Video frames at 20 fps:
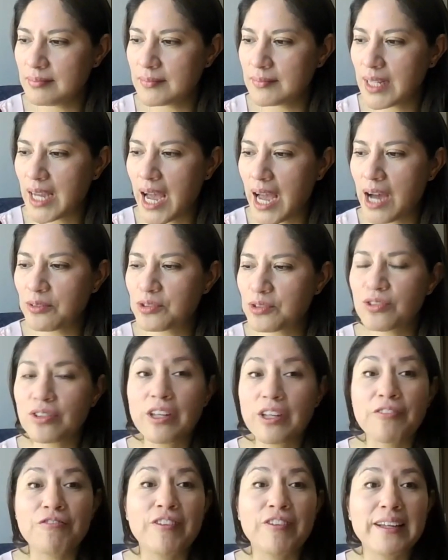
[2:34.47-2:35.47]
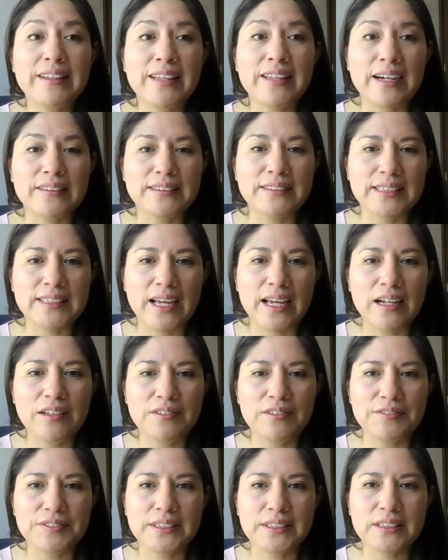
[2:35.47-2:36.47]
how to defend
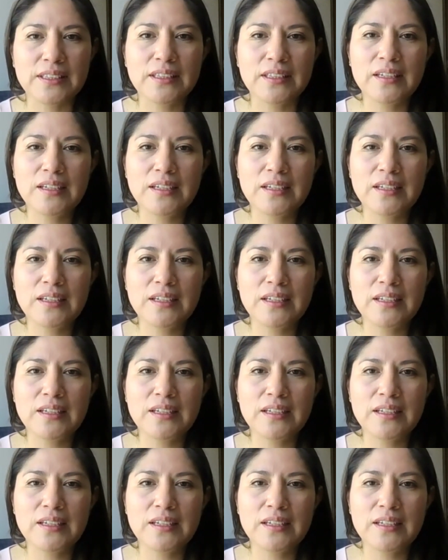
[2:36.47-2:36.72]
ourselves.